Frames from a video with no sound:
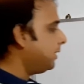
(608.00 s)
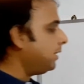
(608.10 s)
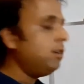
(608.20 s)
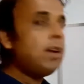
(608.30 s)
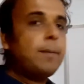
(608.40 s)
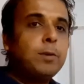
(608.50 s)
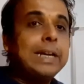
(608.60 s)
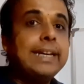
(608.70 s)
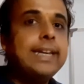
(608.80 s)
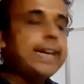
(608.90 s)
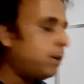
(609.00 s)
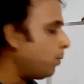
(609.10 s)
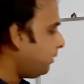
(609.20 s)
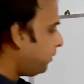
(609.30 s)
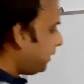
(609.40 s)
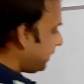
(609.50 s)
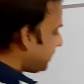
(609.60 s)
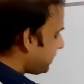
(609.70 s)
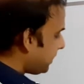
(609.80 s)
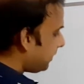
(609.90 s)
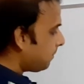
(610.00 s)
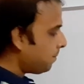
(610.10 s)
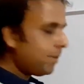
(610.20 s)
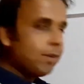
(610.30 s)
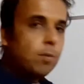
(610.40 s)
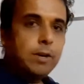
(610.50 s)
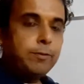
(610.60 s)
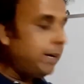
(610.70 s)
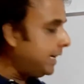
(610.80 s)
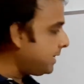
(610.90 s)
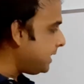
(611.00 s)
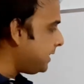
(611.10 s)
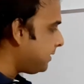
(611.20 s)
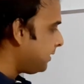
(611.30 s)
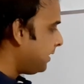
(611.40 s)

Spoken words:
you have to indicate what for it is here, what for it is needed,